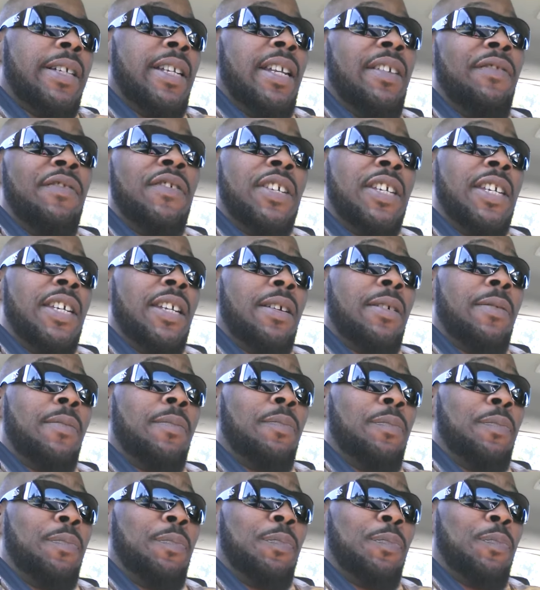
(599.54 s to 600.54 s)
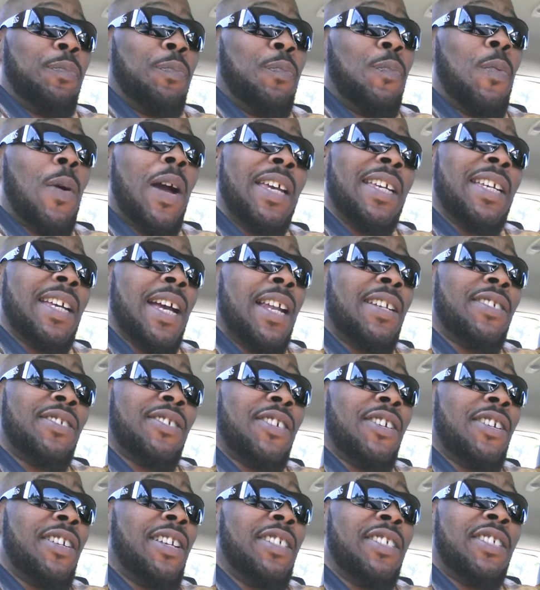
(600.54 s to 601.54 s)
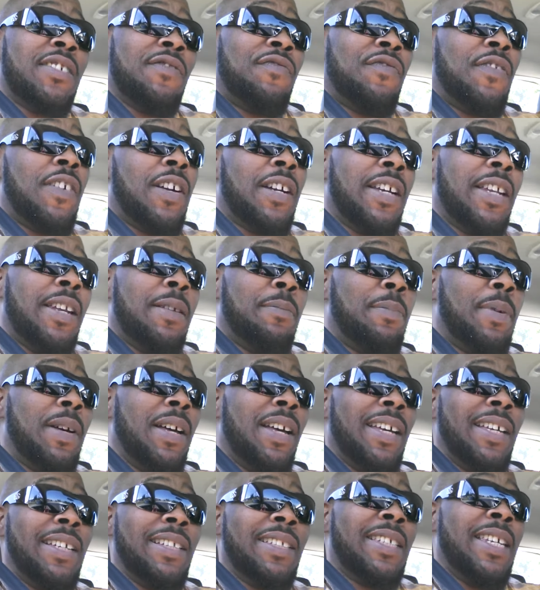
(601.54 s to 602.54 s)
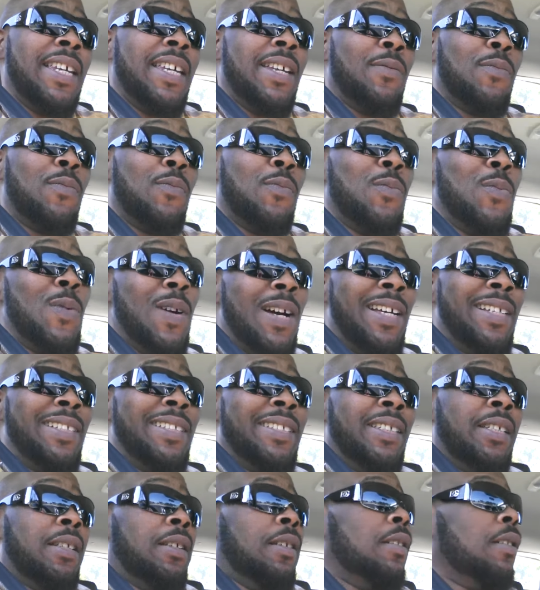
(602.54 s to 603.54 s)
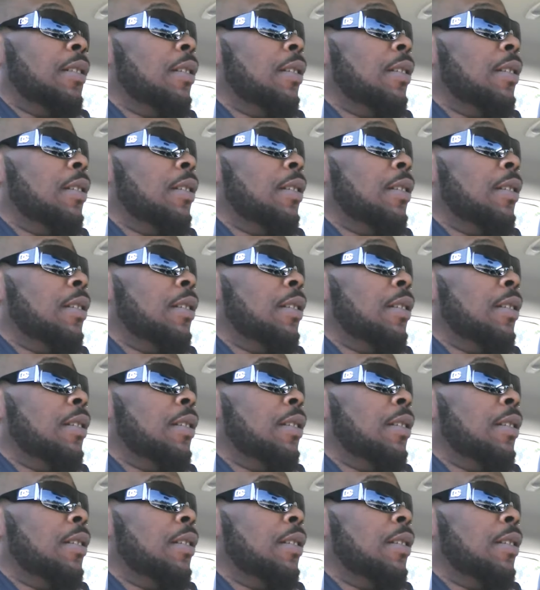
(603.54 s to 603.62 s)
And if you get a white college girl let you fuck in the butt, then what?